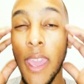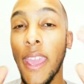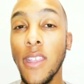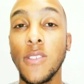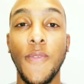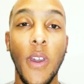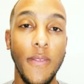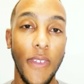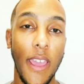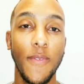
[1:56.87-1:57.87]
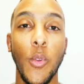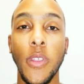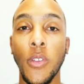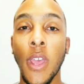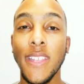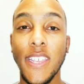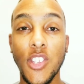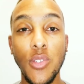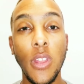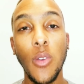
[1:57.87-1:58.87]
Here's a fun fact for you. Did
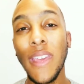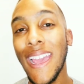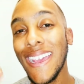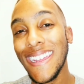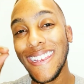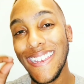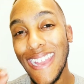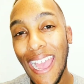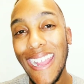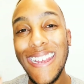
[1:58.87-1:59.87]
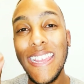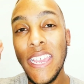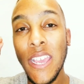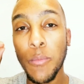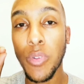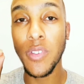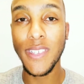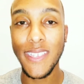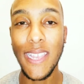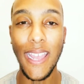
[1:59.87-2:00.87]
you know that
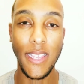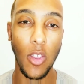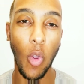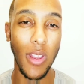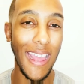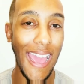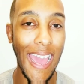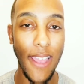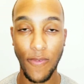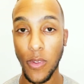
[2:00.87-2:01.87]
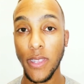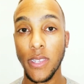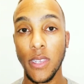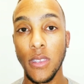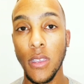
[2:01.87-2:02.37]
90% on average